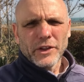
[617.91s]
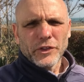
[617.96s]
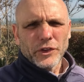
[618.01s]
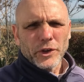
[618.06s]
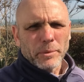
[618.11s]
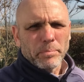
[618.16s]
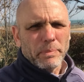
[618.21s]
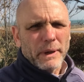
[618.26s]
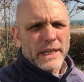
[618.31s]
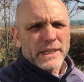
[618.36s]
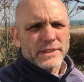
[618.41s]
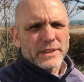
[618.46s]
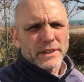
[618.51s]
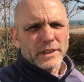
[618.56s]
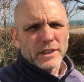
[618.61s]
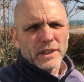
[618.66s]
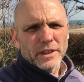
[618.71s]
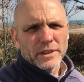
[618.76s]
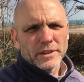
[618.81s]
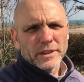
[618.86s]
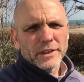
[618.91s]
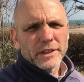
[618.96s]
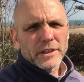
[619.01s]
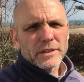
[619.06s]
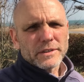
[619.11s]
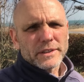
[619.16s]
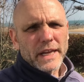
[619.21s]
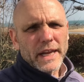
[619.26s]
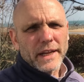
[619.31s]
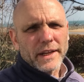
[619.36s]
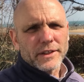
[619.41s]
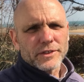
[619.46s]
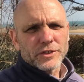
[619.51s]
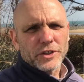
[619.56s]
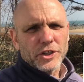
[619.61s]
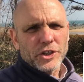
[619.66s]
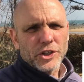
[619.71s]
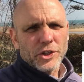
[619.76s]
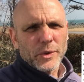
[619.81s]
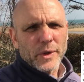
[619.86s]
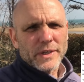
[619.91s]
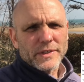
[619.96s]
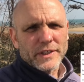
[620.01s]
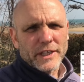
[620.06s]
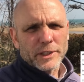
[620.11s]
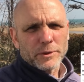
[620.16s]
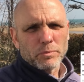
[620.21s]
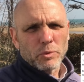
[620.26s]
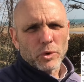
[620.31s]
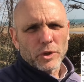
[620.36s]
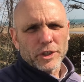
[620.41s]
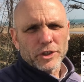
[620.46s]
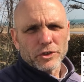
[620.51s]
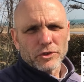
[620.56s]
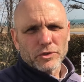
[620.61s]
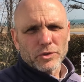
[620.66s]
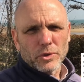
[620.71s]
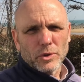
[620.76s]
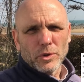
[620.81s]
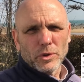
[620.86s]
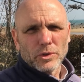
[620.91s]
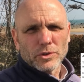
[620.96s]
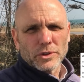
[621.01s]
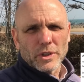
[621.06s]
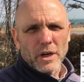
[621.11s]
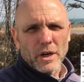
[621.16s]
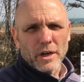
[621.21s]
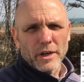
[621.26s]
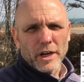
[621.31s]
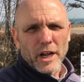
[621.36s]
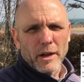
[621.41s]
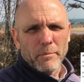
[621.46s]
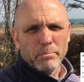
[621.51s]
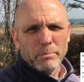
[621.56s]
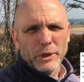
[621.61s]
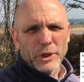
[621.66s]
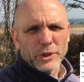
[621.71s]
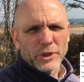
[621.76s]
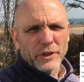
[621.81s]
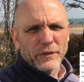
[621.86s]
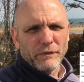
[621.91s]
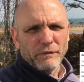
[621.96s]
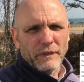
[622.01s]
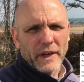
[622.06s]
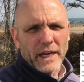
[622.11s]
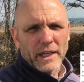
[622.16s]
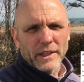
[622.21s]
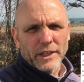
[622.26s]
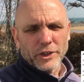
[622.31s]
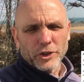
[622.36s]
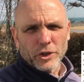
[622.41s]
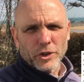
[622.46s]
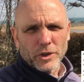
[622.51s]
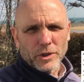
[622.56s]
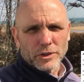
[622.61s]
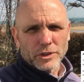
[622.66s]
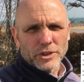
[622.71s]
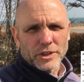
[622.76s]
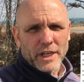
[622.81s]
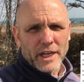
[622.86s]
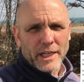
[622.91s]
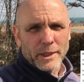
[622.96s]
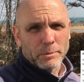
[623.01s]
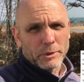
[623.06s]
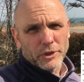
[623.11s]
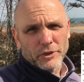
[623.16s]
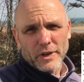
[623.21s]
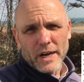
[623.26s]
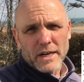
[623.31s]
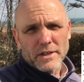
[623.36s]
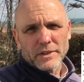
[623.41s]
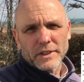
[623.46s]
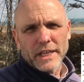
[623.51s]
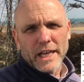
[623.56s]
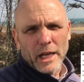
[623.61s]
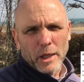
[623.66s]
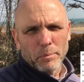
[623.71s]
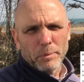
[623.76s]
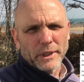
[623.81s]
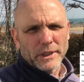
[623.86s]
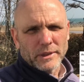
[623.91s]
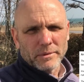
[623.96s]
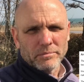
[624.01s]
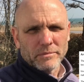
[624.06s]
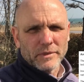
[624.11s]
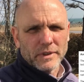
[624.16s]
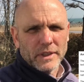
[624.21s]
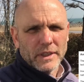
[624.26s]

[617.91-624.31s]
They're based in London. Their take is that US export controls are not merely failing to hurt China, but they're actually helping them.